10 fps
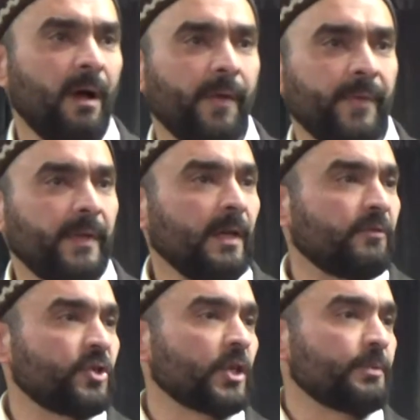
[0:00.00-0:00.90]
On the Day
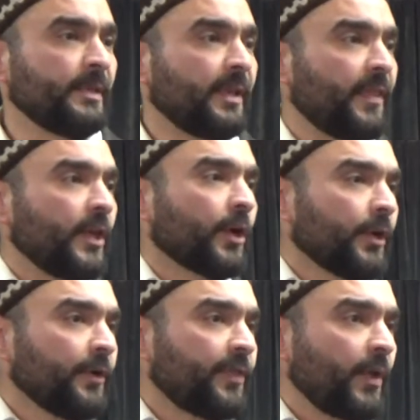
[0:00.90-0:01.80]
of Judgment, the
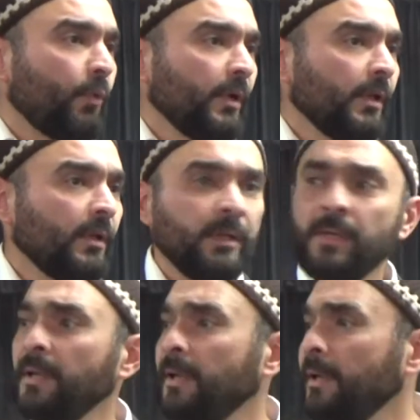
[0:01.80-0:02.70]
earth will
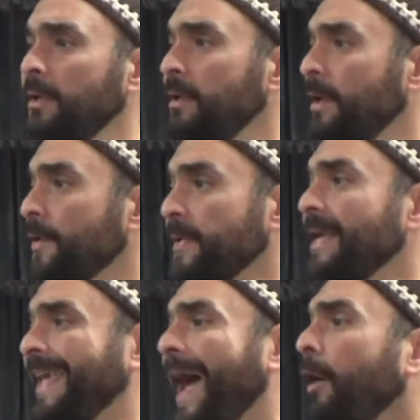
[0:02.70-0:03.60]

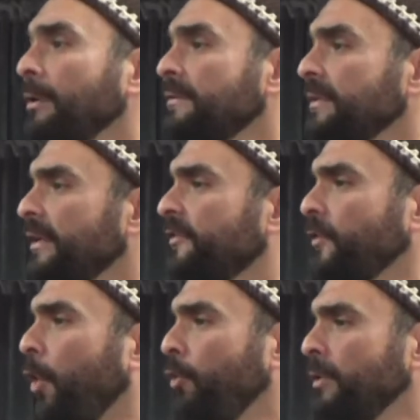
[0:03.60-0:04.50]
recount
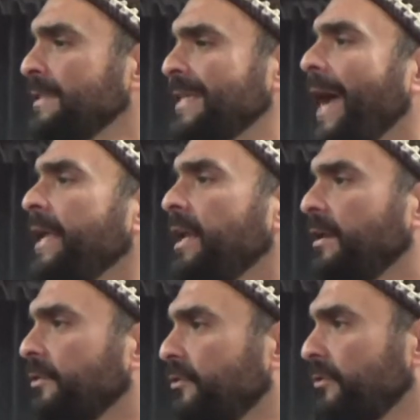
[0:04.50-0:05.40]
its own
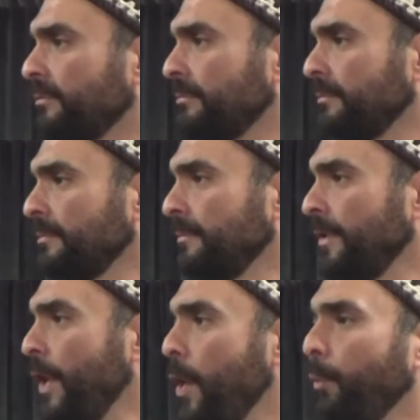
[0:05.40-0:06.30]
tidings,
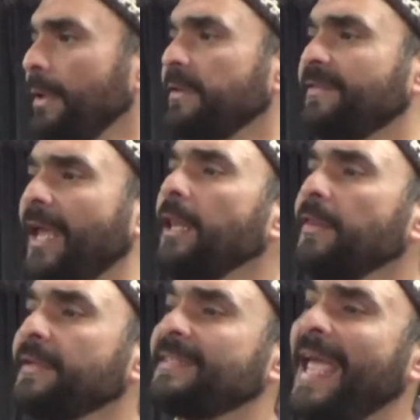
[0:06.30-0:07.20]
will tell
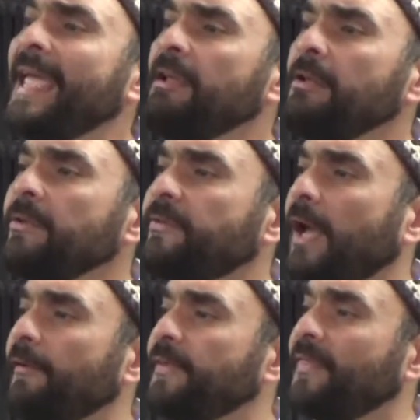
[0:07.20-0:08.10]
the tales
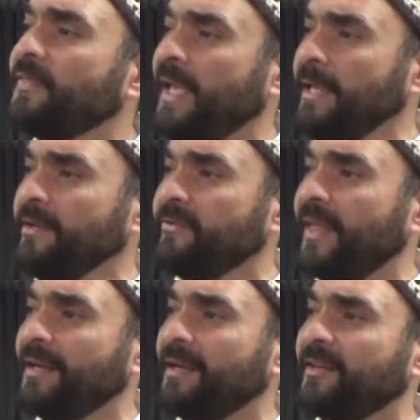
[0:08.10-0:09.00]
of the things
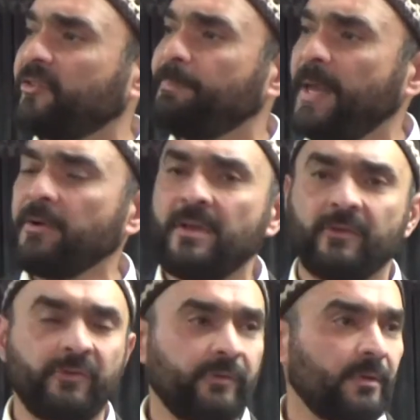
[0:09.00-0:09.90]
that it
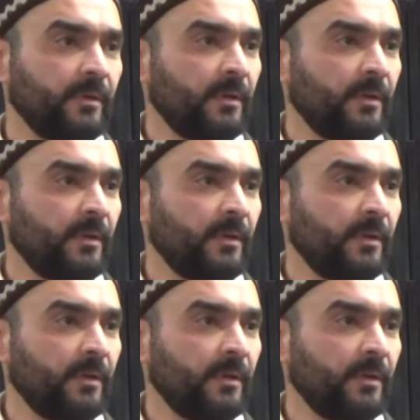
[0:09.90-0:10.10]
experienced,